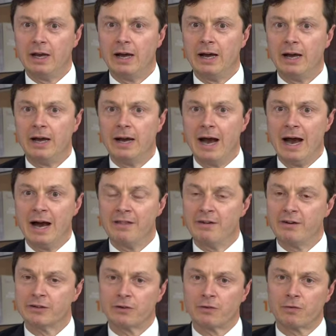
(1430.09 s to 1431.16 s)

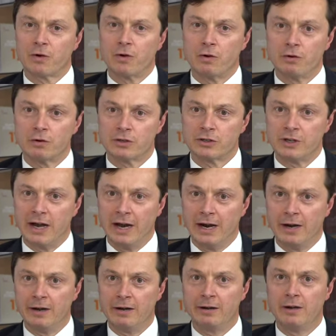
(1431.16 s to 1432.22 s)
others, of course,
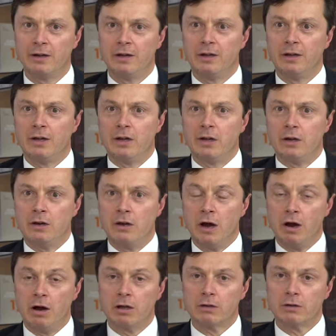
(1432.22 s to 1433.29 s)
are
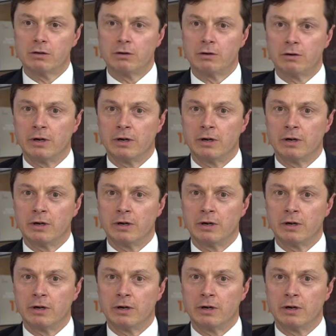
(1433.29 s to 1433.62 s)
not